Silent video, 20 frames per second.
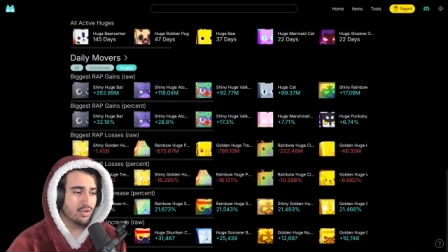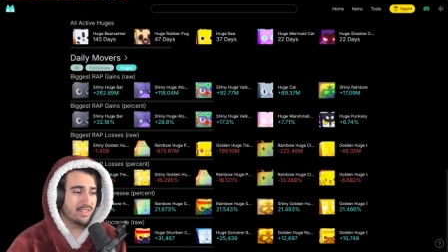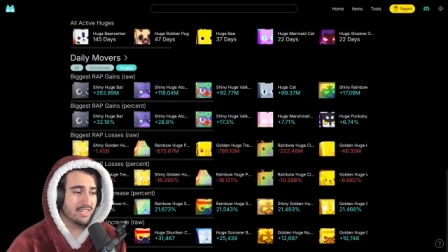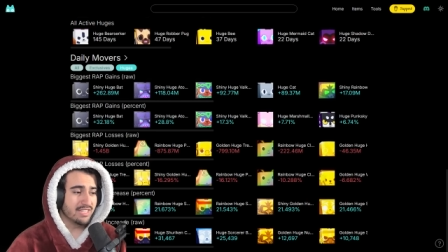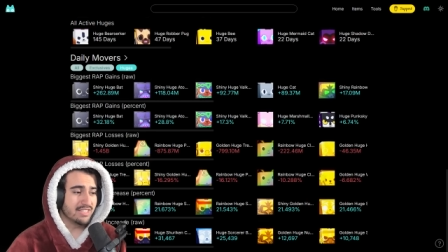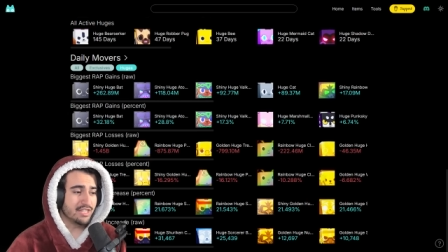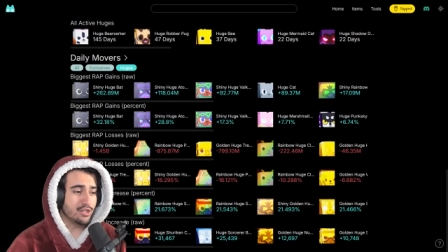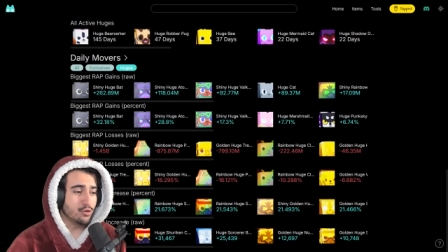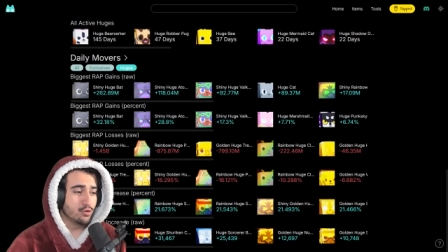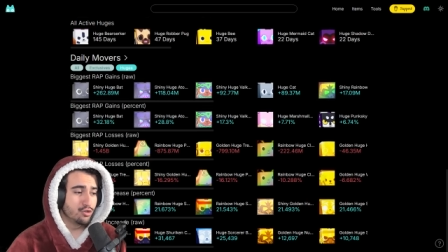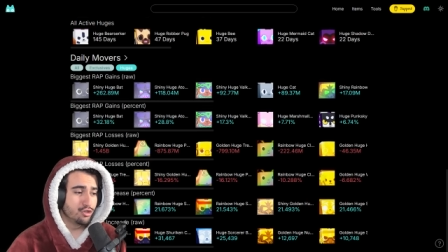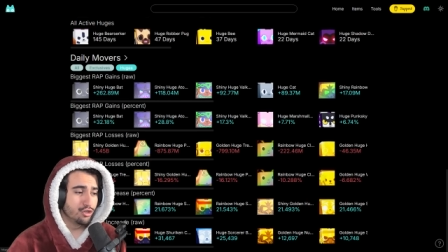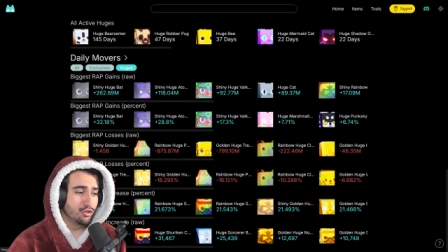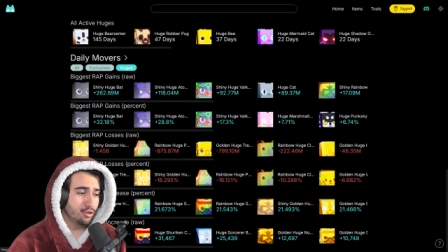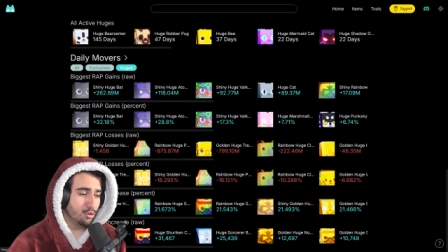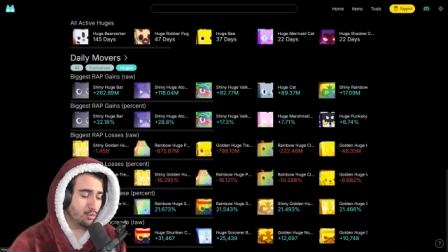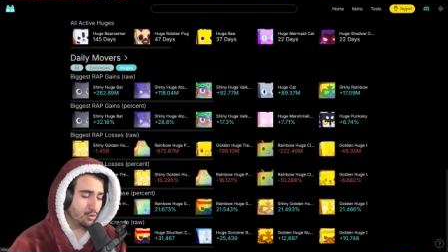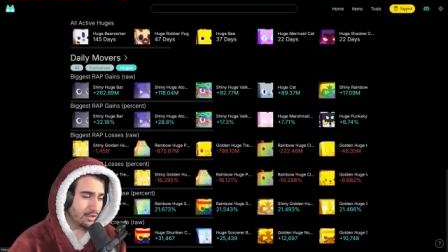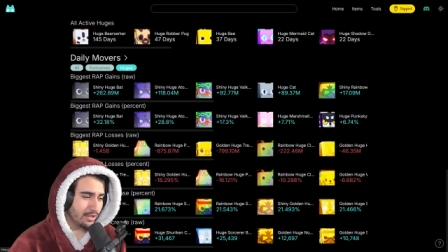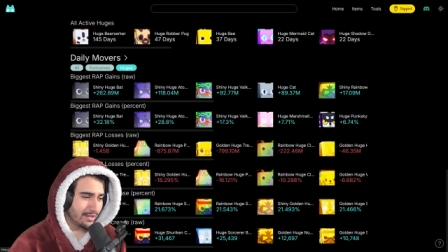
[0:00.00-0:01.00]
with this huge
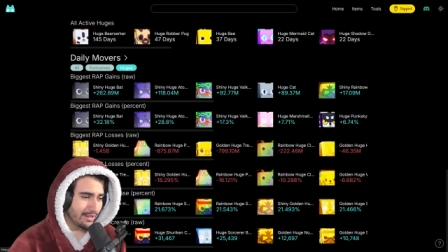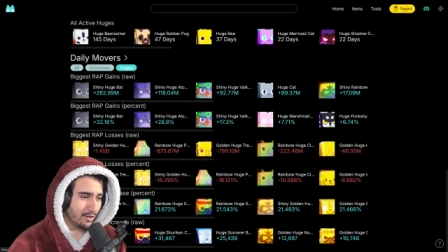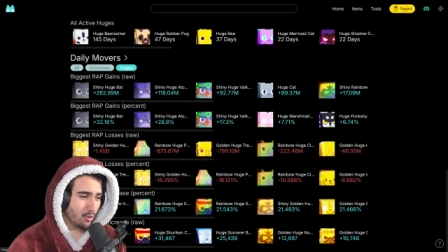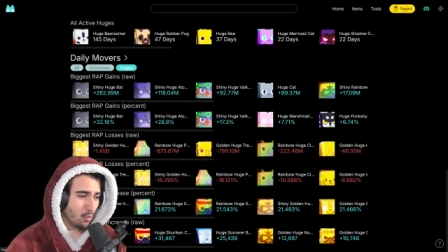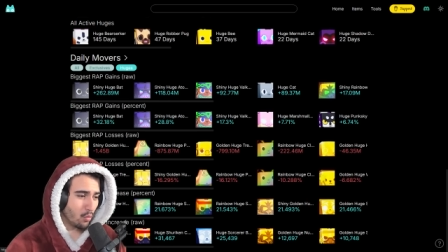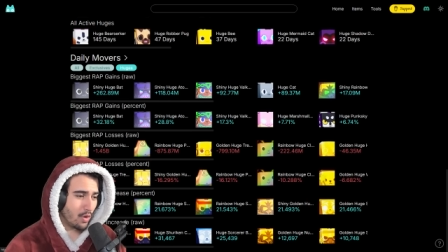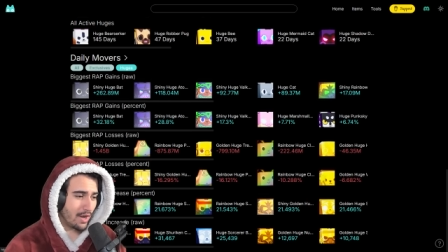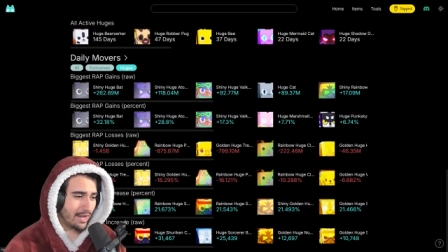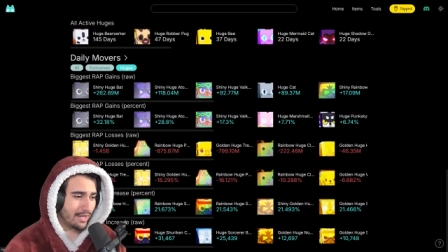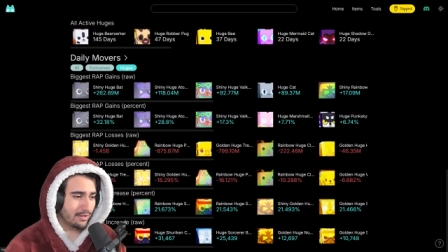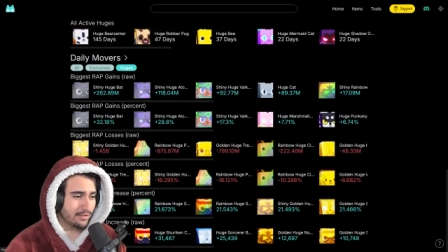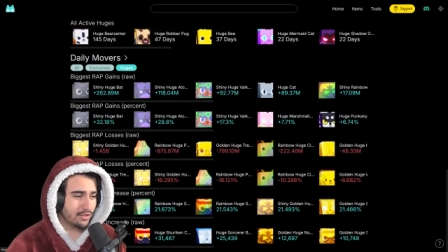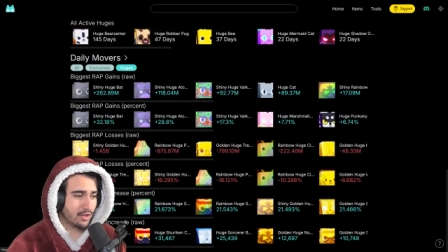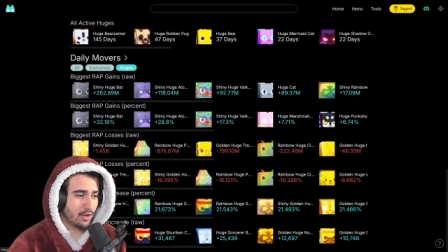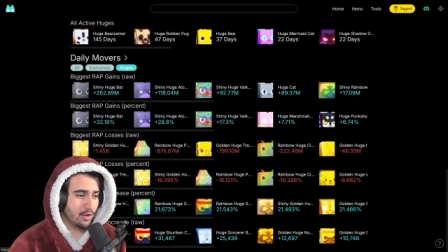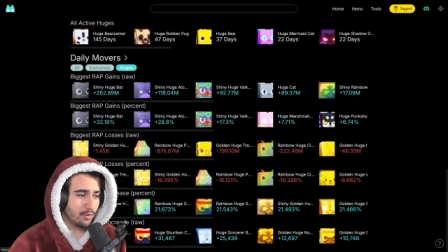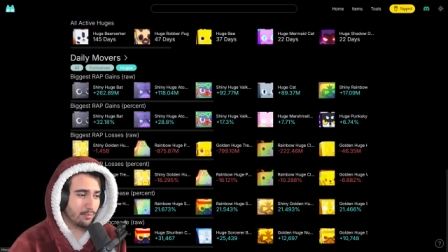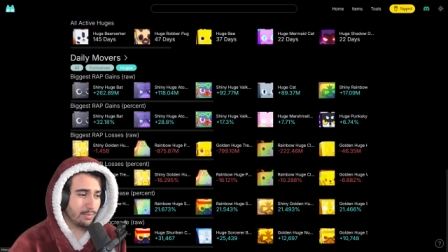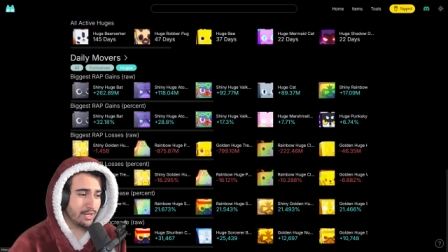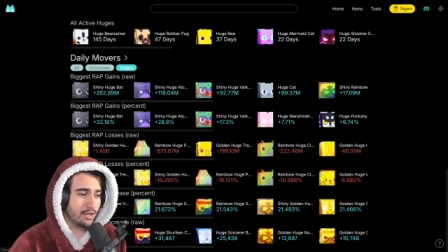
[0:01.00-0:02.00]
nuclear wild
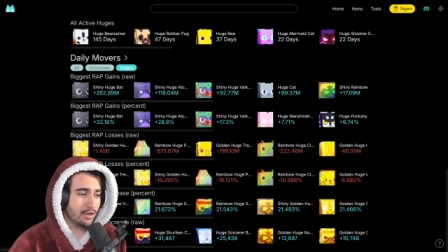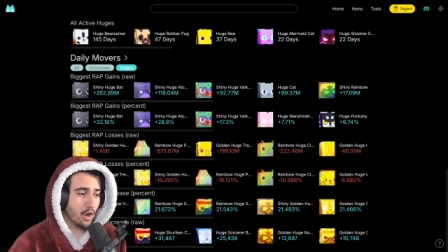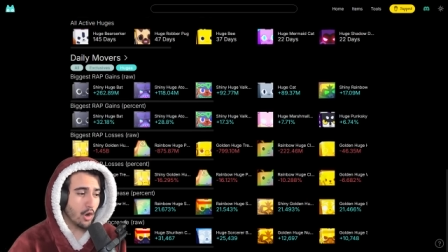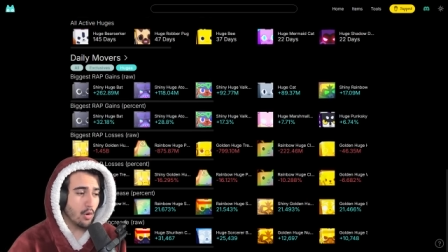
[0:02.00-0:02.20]
dog being